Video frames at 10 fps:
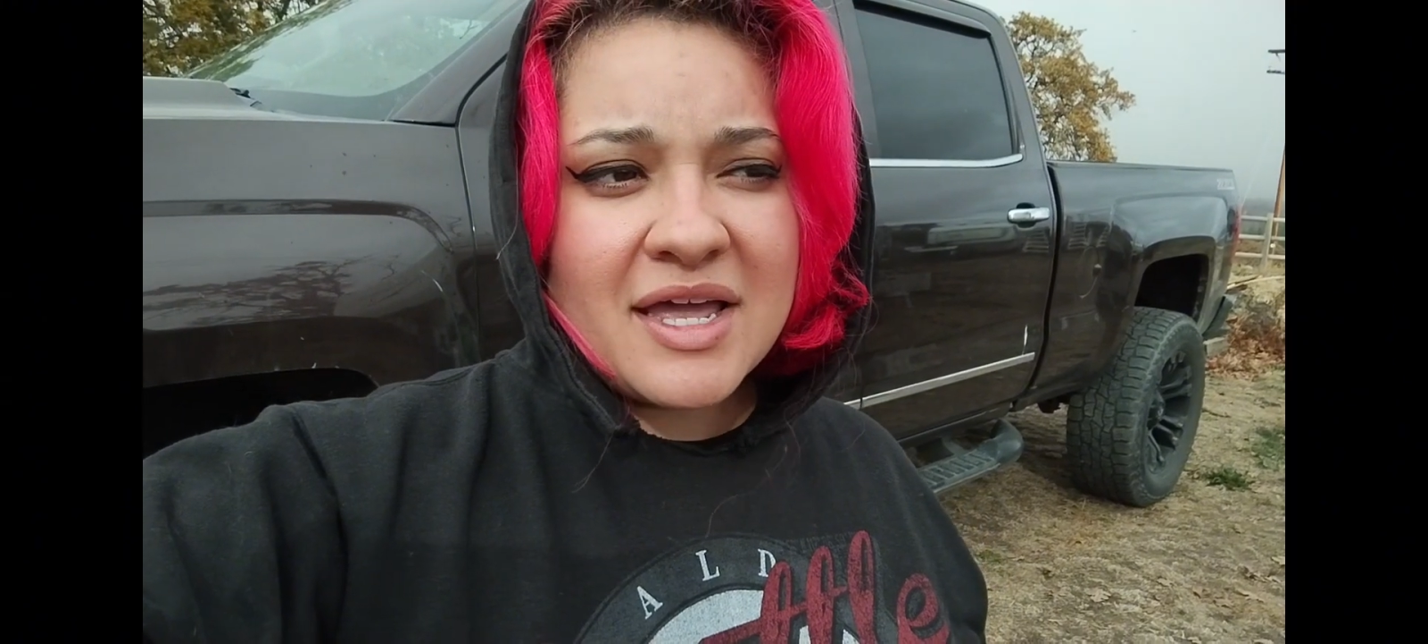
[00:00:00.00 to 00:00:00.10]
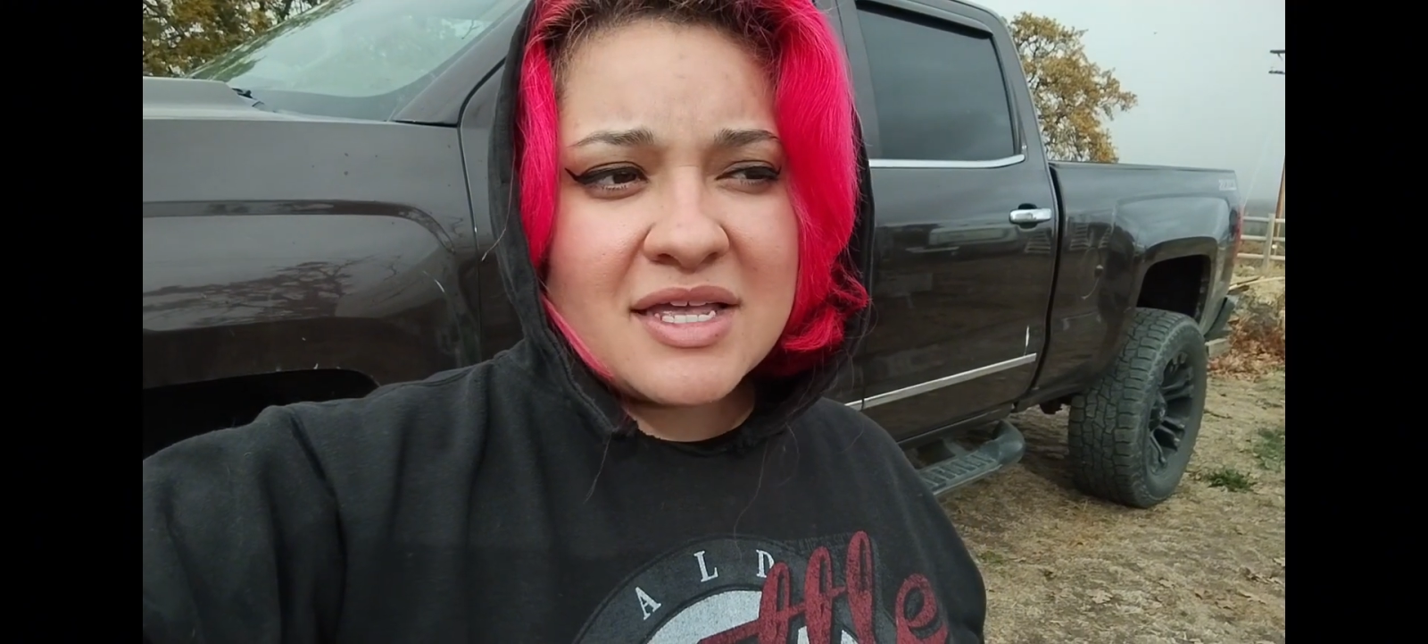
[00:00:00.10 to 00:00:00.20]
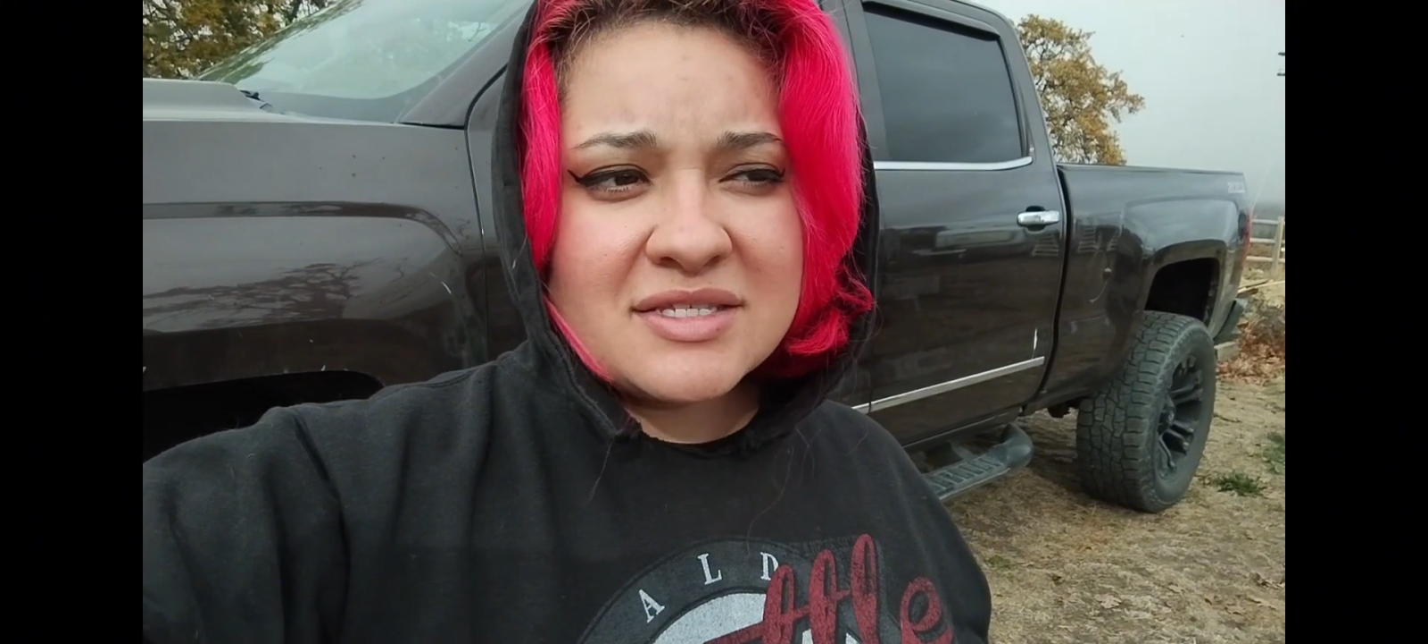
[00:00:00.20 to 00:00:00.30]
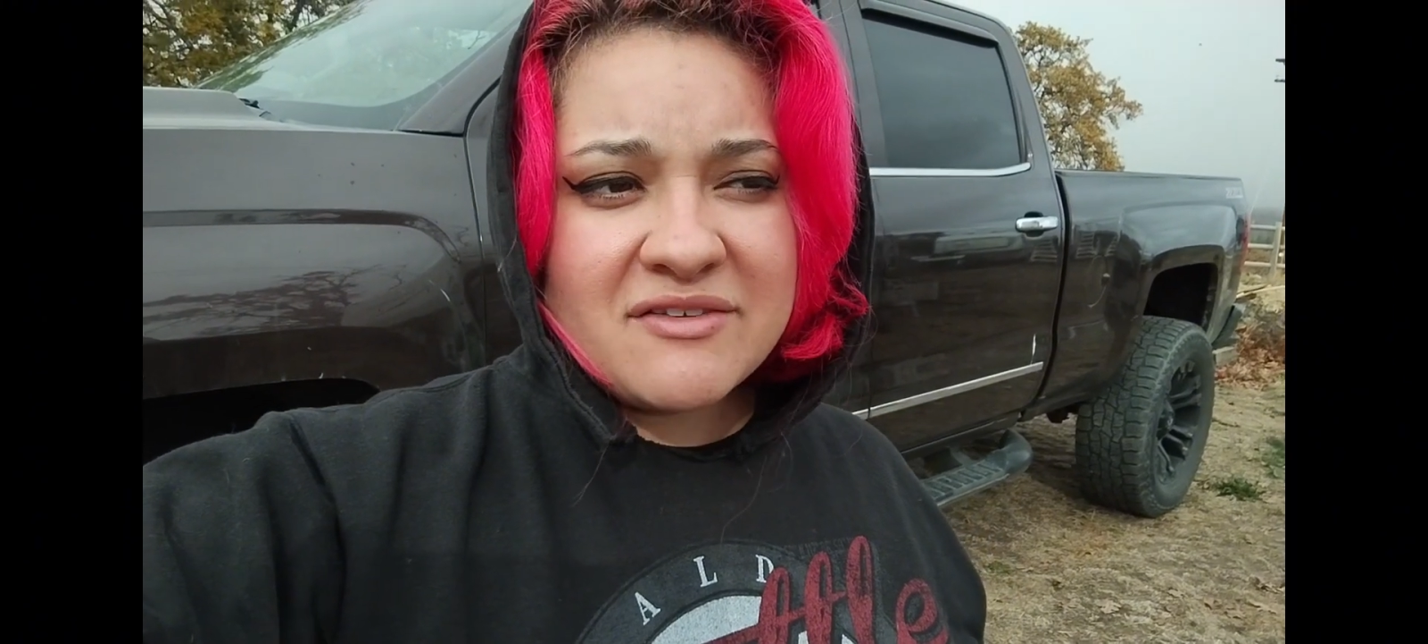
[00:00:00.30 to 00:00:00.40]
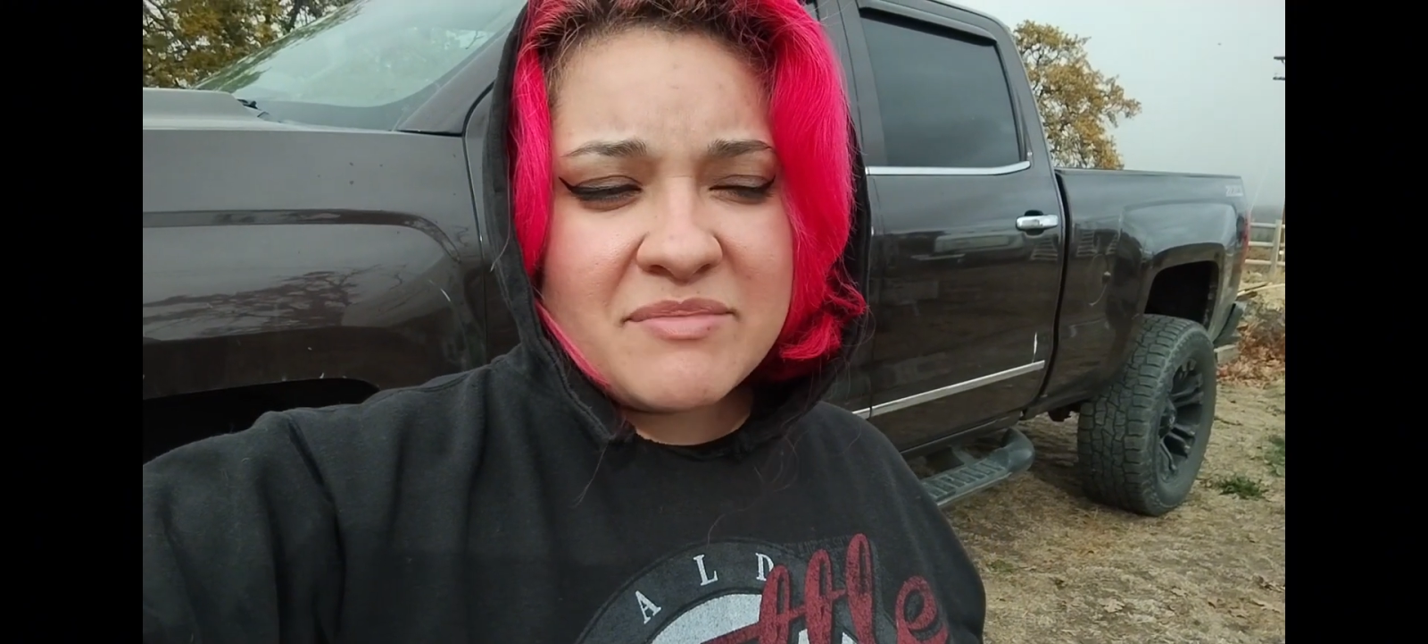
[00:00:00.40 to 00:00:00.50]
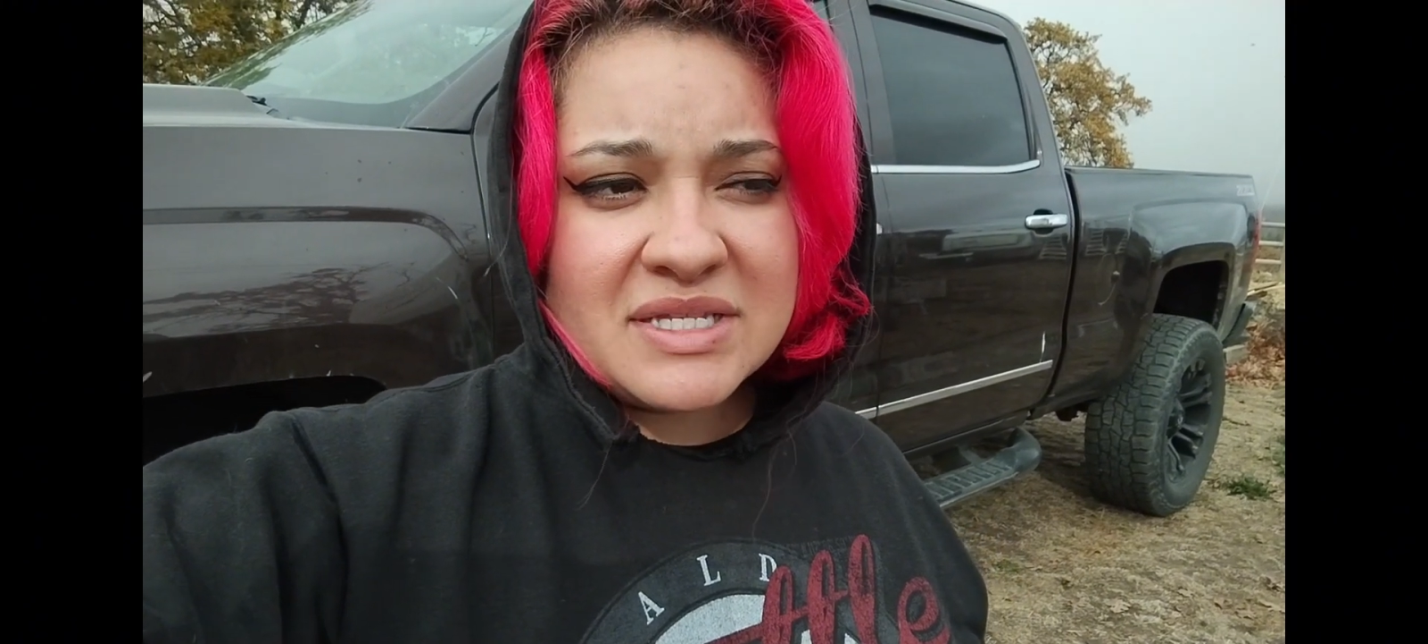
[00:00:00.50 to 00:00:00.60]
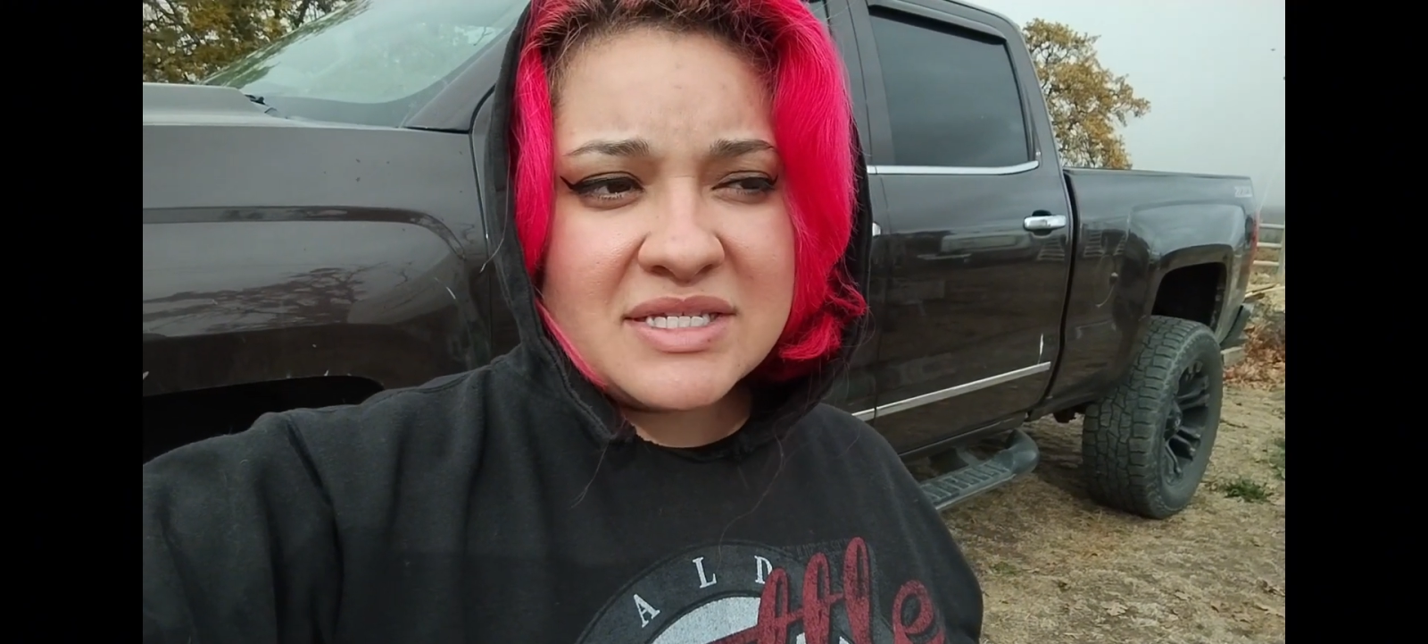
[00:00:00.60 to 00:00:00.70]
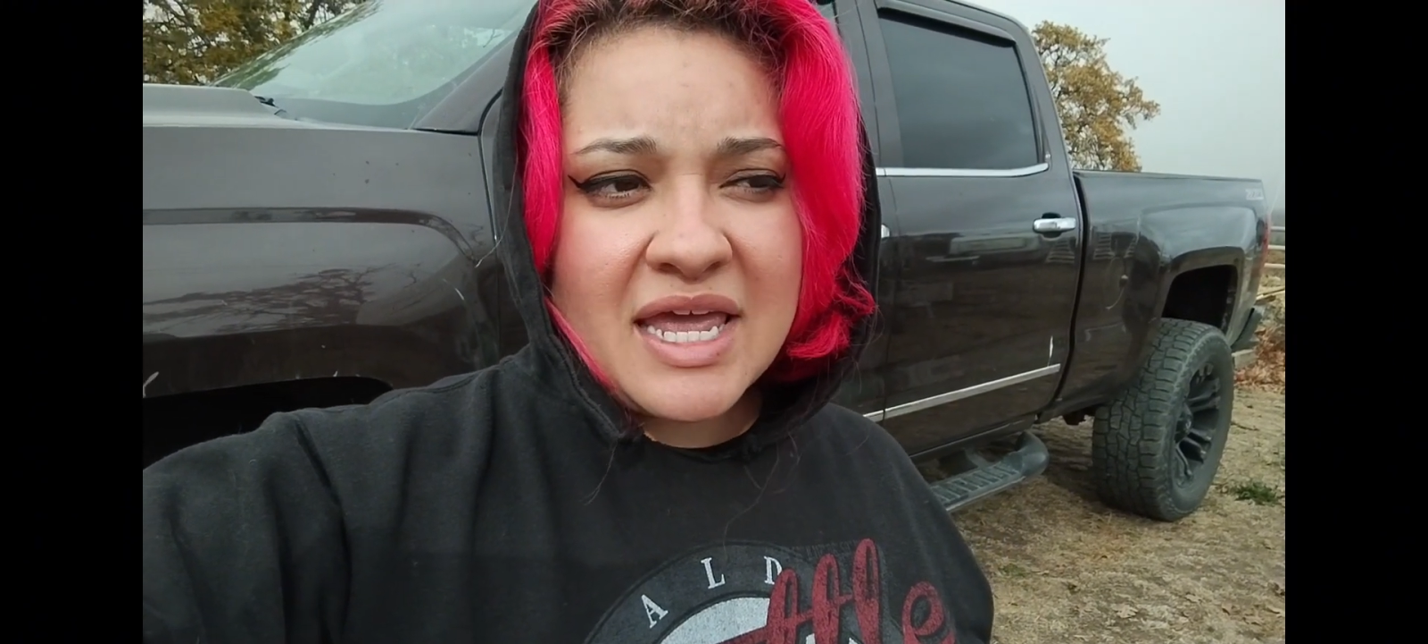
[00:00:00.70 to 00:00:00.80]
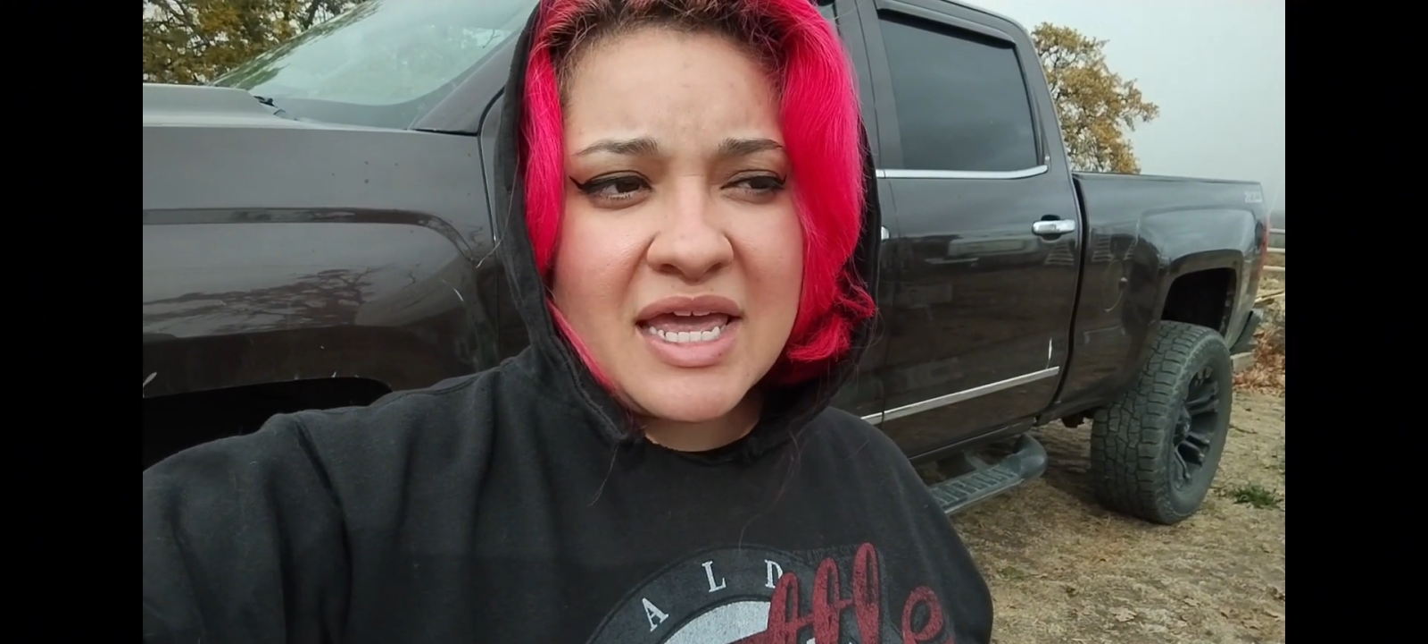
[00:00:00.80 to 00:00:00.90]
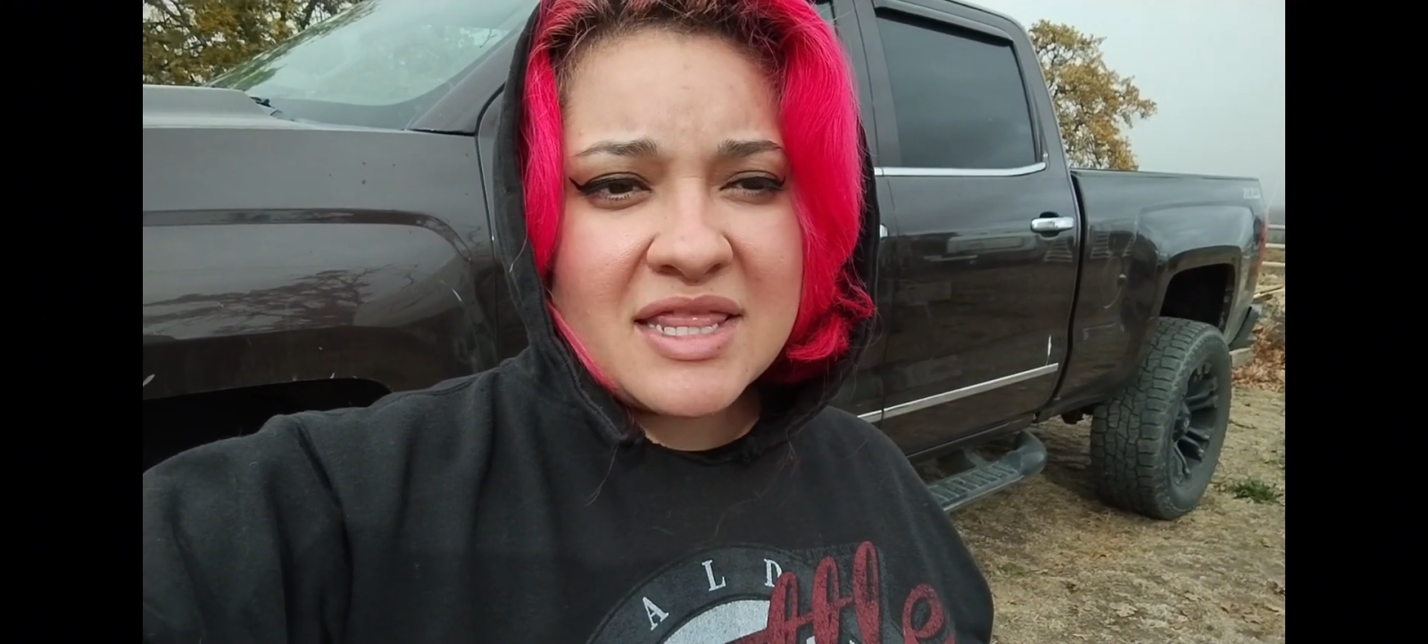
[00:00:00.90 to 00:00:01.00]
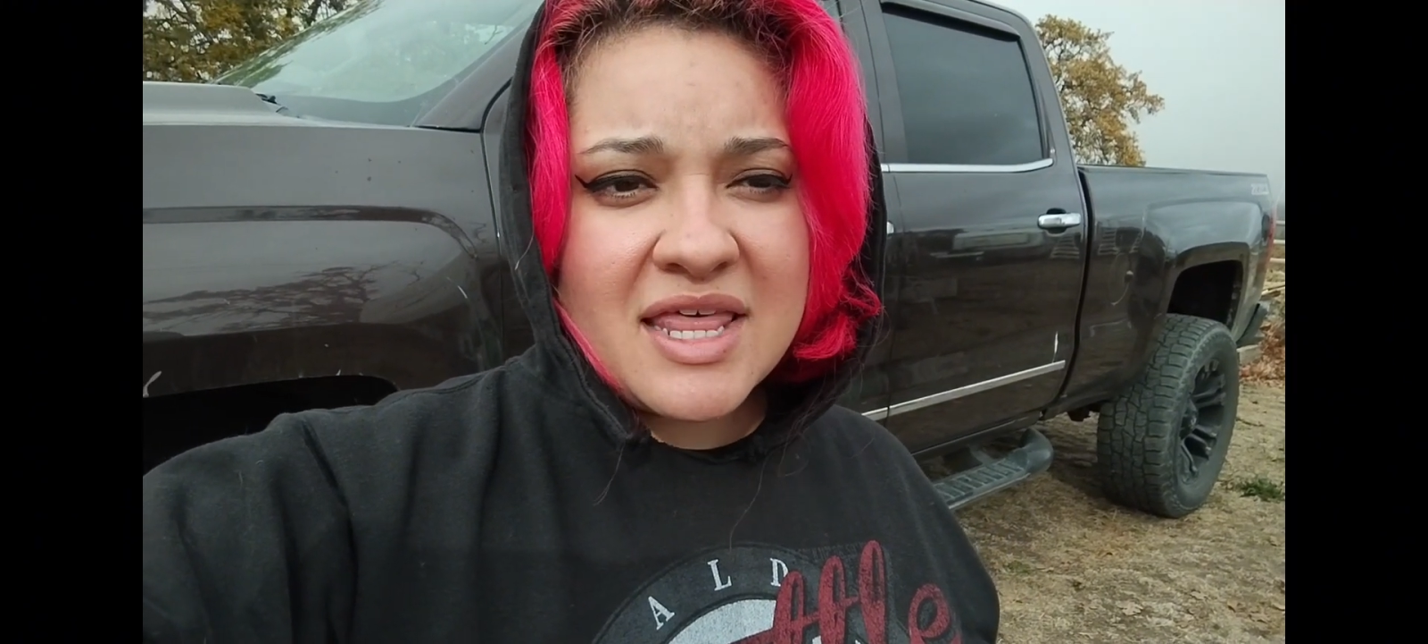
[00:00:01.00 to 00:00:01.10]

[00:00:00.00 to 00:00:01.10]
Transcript: guess they've been saying